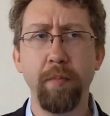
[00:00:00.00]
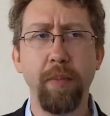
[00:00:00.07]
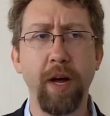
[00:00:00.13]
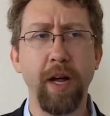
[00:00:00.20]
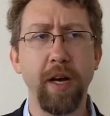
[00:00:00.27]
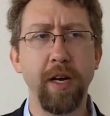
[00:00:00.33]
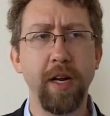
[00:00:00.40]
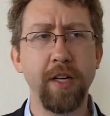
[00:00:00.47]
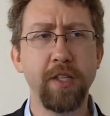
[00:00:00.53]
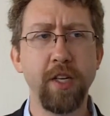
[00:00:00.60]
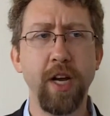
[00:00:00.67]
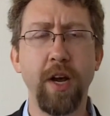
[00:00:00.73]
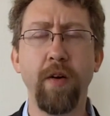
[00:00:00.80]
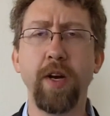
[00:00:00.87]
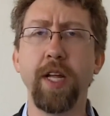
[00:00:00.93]
But
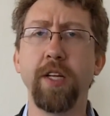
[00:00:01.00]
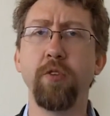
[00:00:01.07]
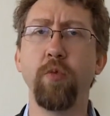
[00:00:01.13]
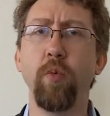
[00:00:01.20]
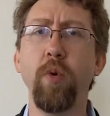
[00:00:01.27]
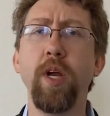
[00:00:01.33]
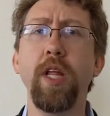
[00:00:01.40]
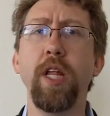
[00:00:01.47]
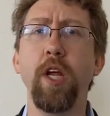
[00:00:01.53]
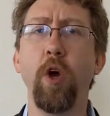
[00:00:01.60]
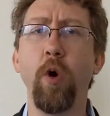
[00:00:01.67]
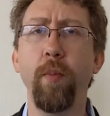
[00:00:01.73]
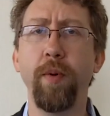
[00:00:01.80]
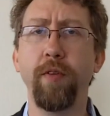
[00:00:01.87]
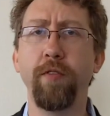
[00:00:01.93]
that's an area that's
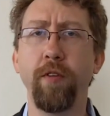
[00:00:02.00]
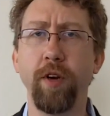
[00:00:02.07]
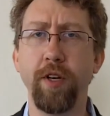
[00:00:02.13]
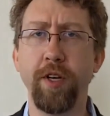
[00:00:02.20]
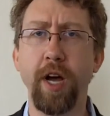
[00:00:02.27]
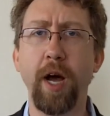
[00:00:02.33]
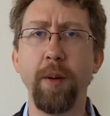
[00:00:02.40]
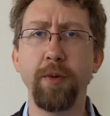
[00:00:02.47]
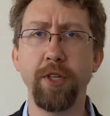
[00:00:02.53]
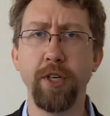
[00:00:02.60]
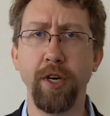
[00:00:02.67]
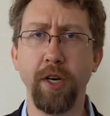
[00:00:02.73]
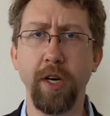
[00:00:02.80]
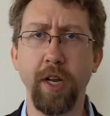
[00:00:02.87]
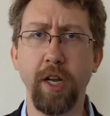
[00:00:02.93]
really open for
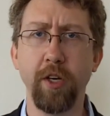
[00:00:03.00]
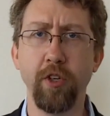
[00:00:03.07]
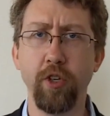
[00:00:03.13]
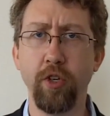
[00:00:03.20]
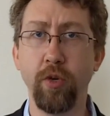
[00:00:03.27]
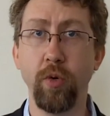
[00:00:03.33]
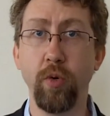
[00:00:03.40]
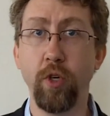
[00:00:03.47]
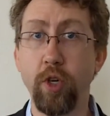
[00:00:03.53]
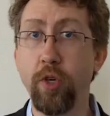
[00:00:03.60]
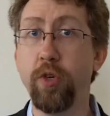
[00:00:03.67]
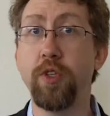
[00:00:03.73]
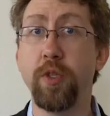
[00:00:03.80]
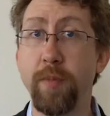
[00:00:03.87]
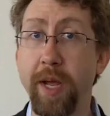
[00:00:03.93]
adoption into
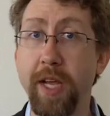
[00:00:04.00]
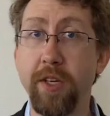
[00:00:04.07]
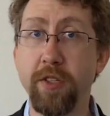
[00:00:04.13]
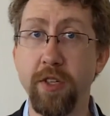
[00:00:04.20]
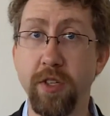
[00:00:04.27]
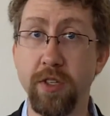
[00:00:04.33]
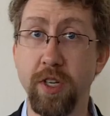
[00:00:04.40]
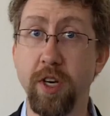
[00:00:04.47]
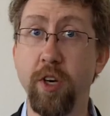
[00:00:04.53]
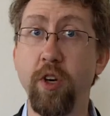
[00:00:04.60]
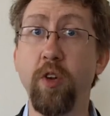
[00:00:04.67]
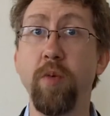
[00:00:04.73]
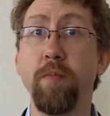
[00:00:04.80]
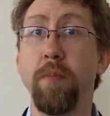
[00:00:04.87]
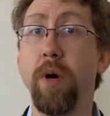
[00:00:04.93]
new spaces
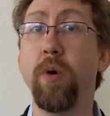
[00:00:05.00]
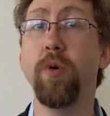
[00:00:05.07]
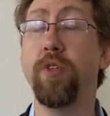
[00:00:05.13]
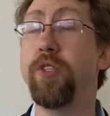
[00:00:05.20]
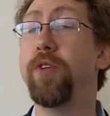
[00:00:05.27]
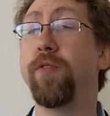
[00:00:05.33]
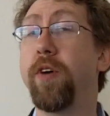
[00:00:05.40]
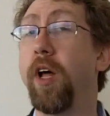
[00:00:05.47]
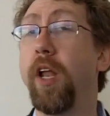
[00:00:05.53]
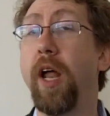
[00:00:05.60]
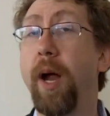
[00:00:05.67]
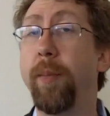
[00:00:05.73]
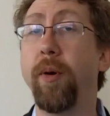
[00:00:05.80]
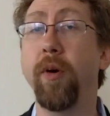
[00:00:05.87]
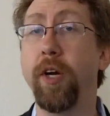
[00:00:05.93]
and new modes of
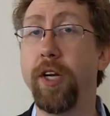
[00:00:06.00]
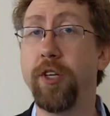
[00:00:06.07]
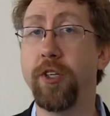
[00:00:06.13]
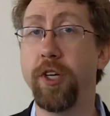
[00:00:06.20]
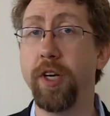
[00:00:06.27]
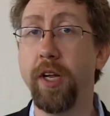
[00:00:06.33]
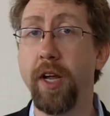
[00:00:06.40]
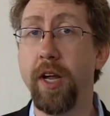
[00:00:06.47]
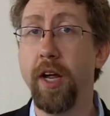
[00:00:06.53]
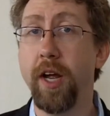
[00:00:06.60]
collaboration.